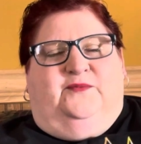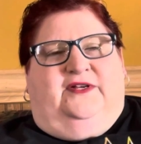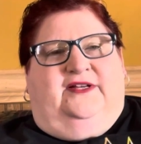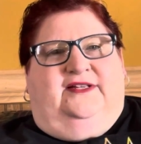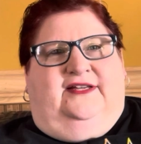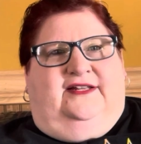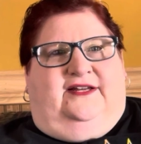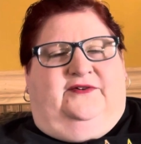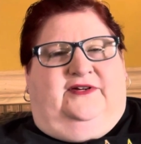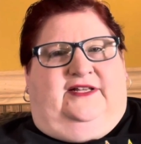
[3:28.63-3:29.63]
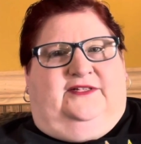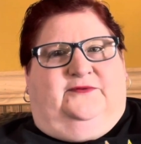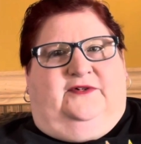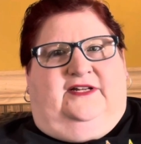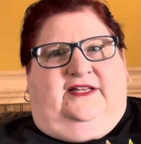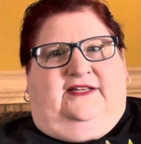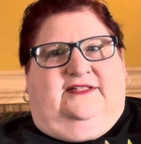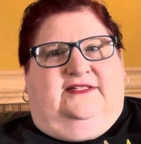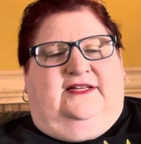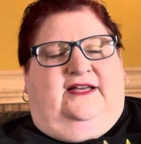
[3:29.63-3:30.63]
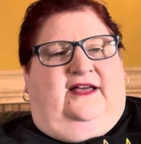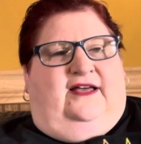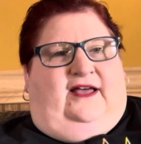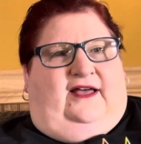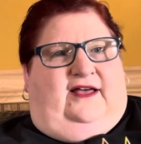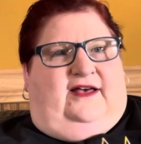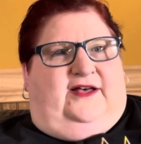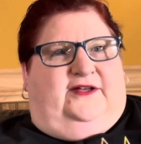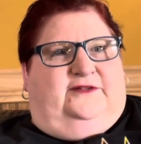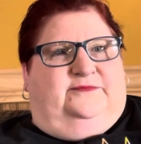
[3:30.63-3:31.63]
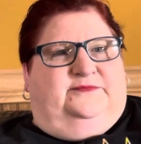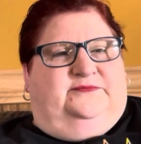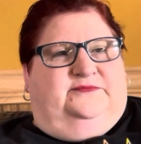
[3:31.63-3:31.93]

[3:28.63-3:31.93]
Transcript: but, you know, it is what it is. Um,